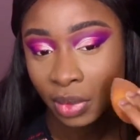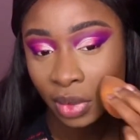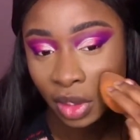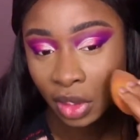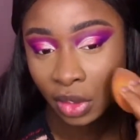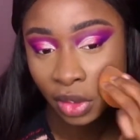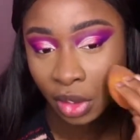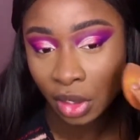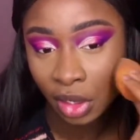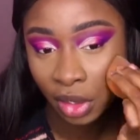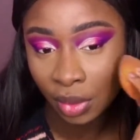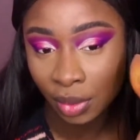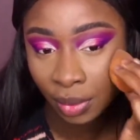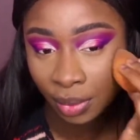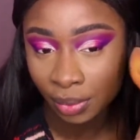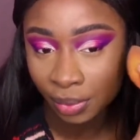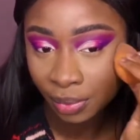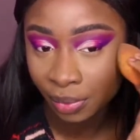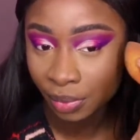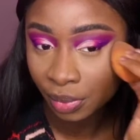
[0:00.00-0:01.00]
You know,
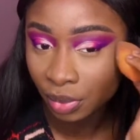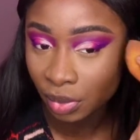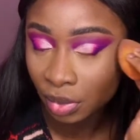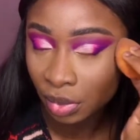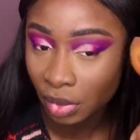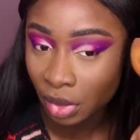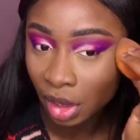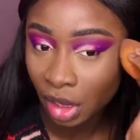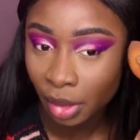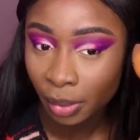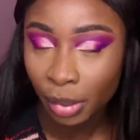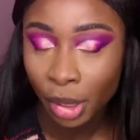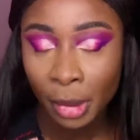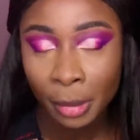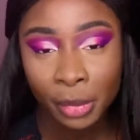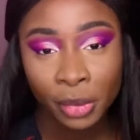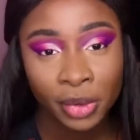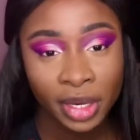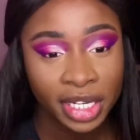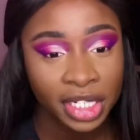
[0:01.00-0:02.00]

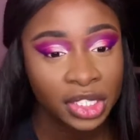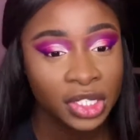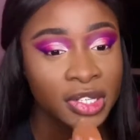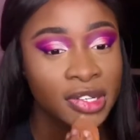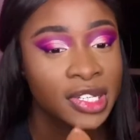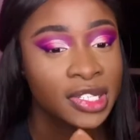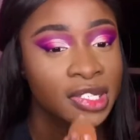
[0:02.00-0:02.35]
preparation is